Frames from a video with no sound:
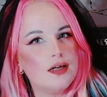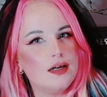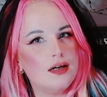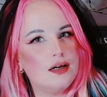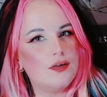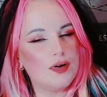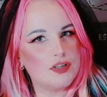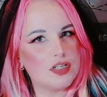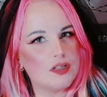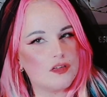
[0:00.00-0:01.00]
a
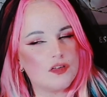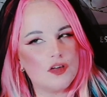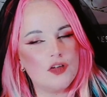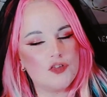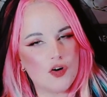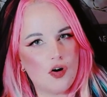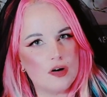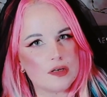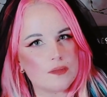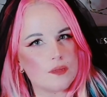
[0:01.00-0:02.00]
revenant, a
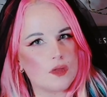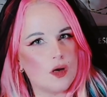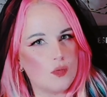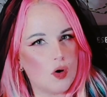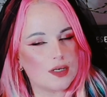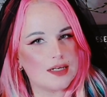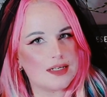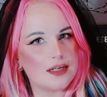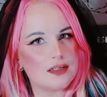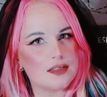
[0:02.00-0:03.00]
Draug, a Walking
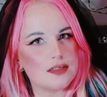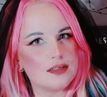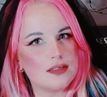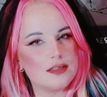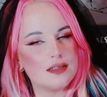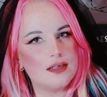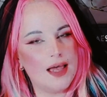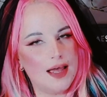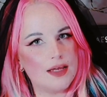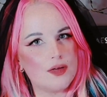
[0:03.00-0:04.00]
Dead,
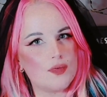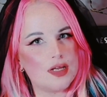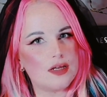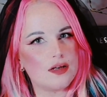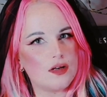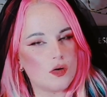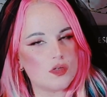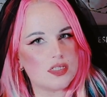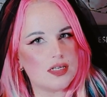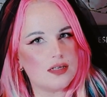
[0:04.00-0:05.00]
angry,
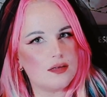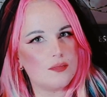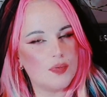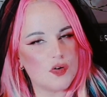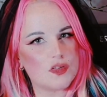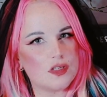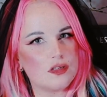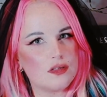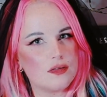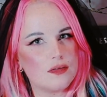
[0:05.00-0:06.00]
ghosty person
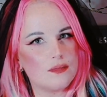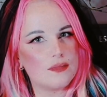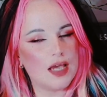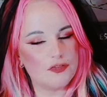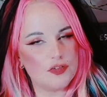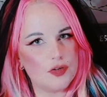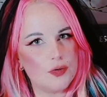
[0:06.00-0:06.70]
after you.